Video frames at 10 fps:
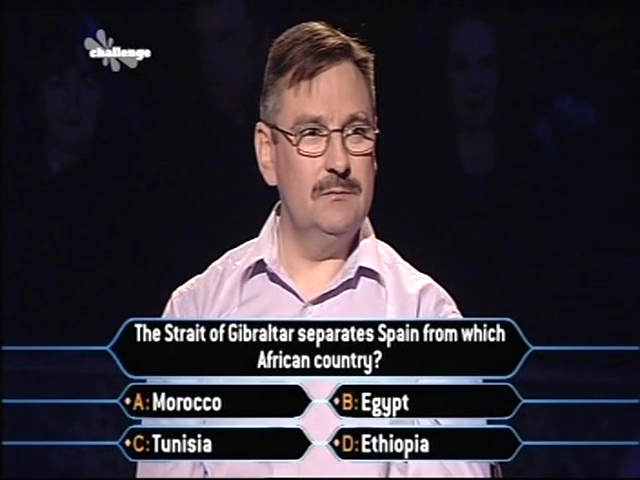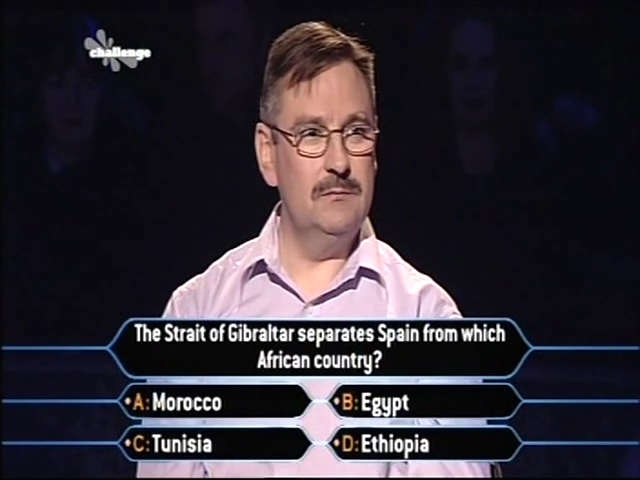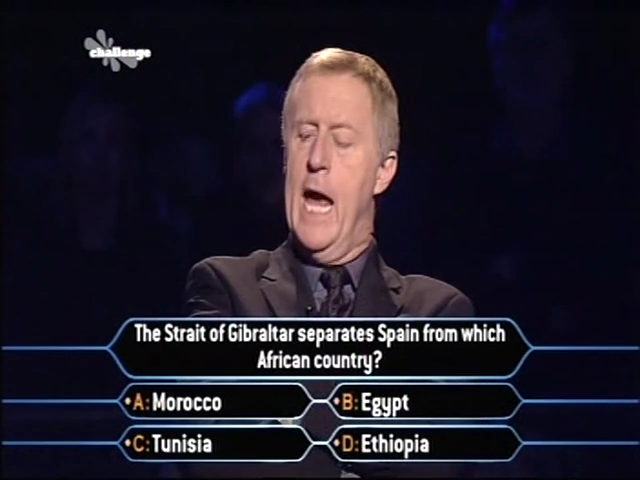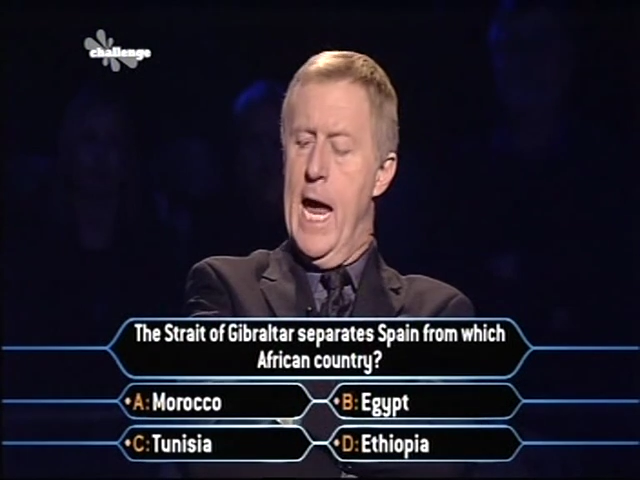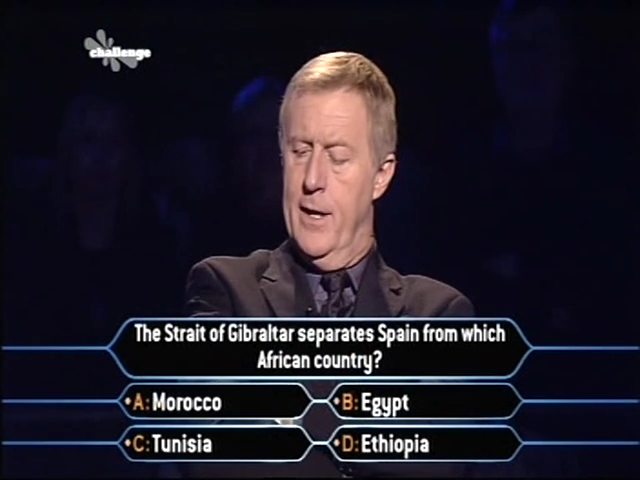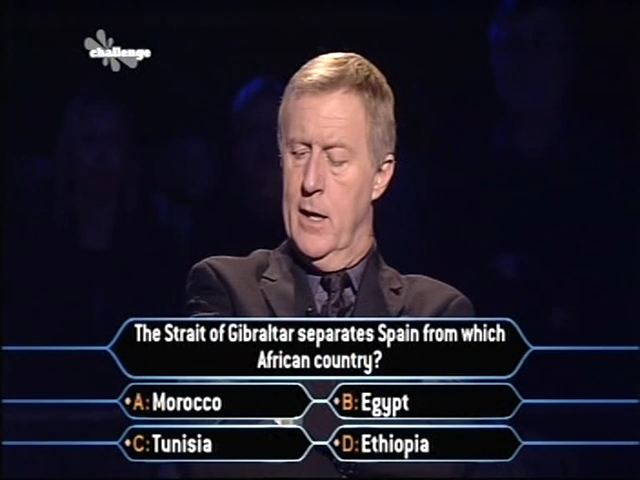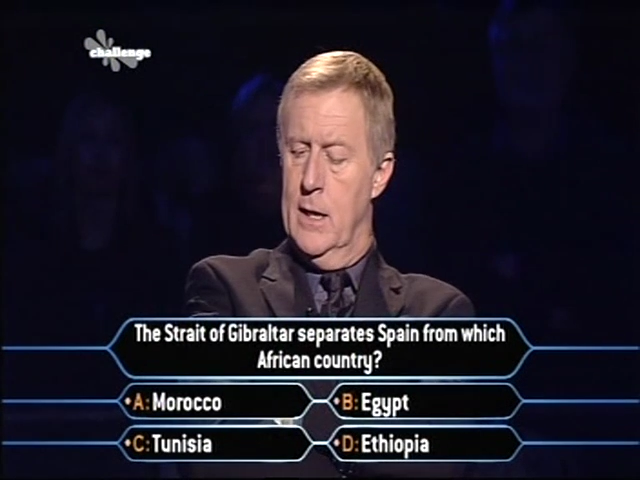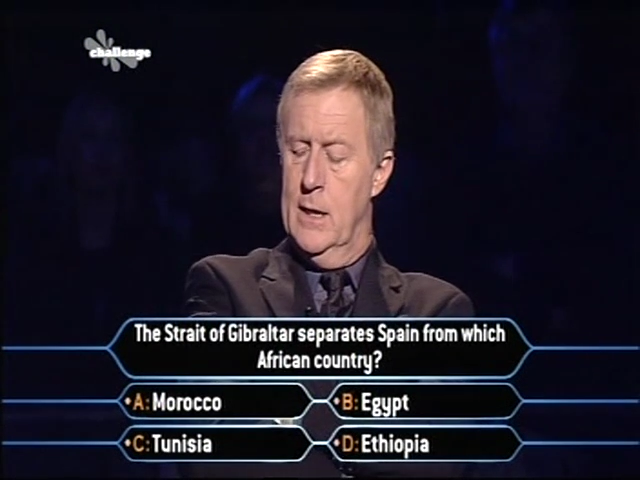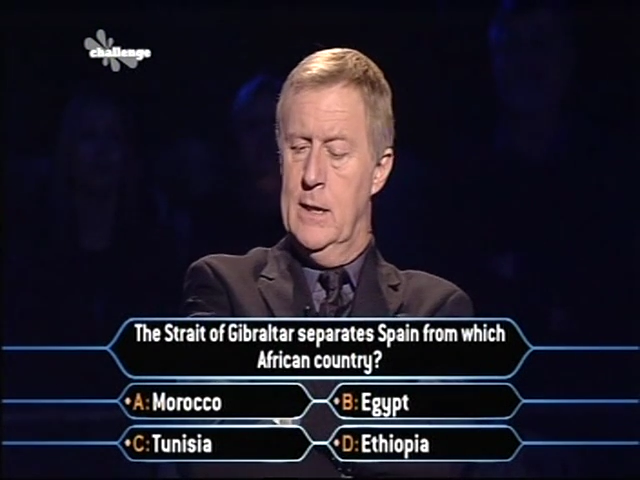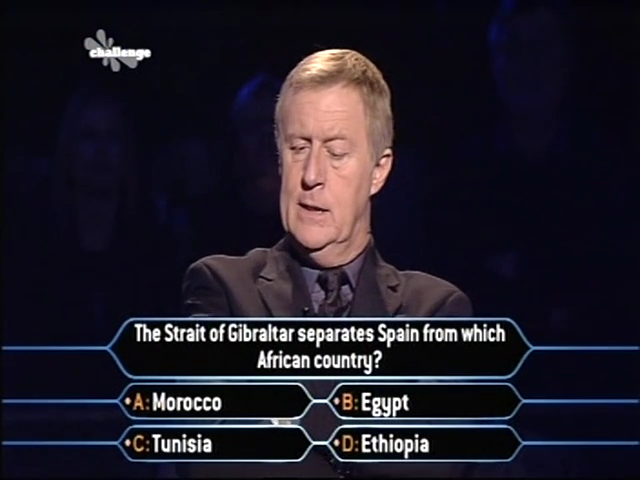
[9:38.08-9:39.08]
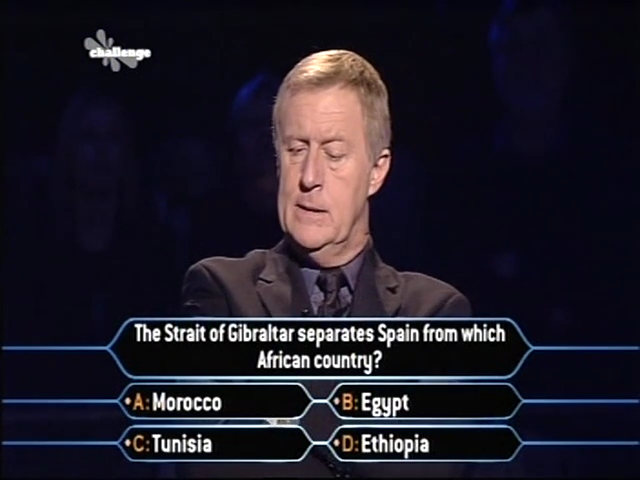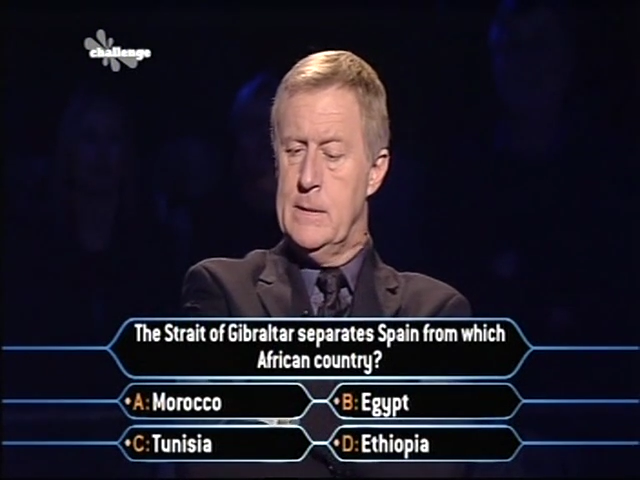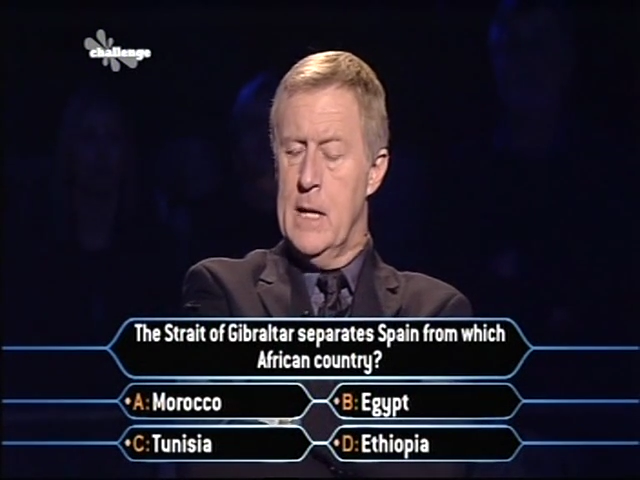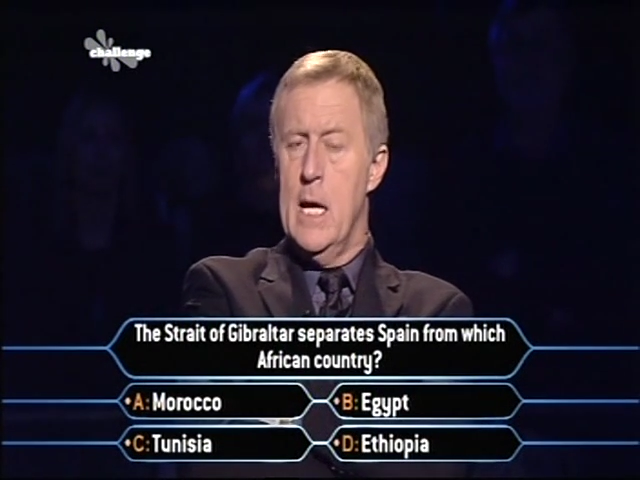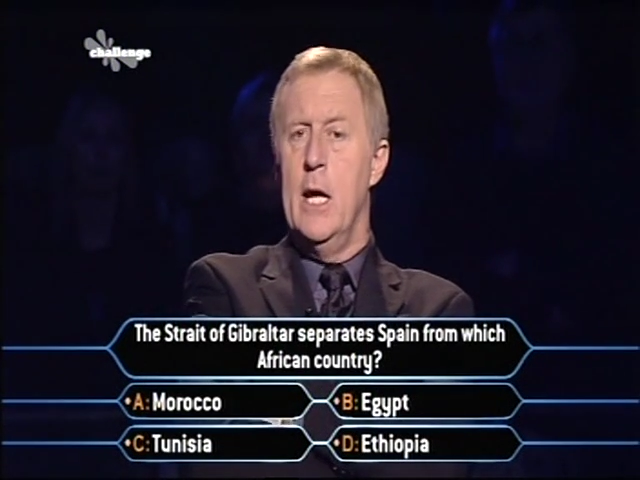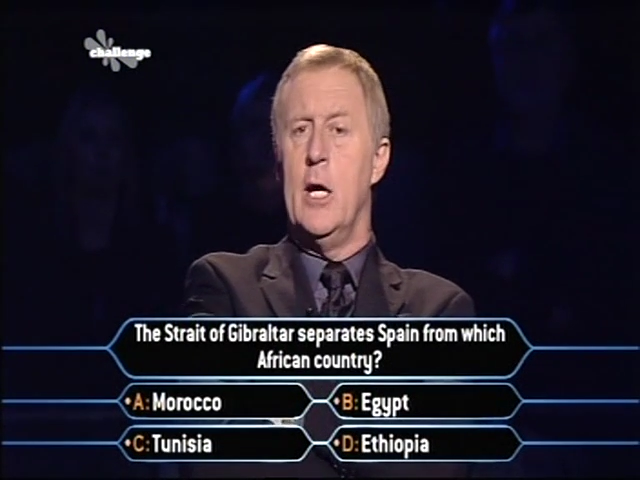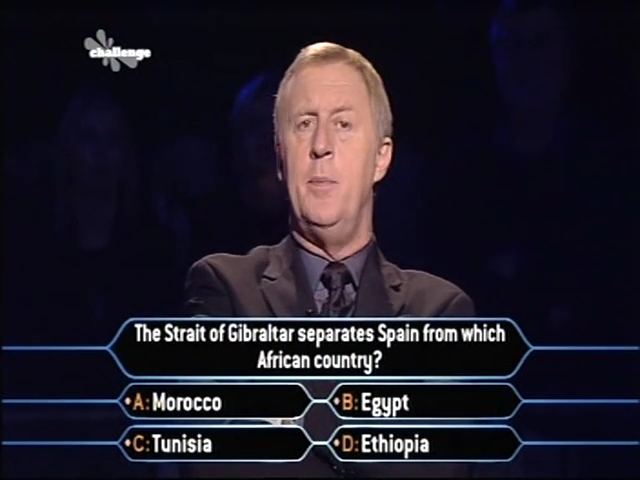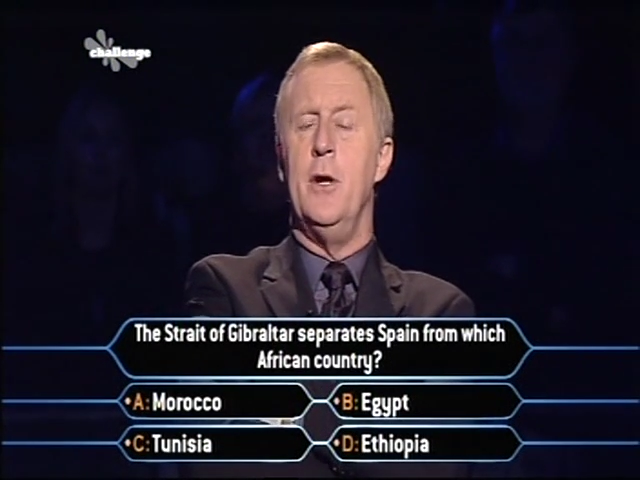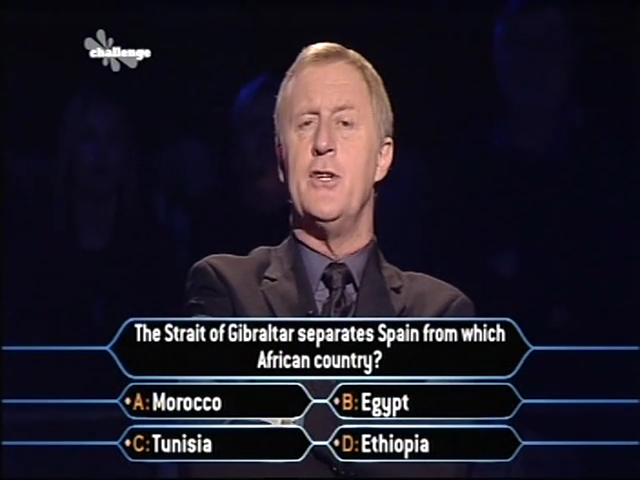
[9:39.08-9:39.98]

You can. Computer,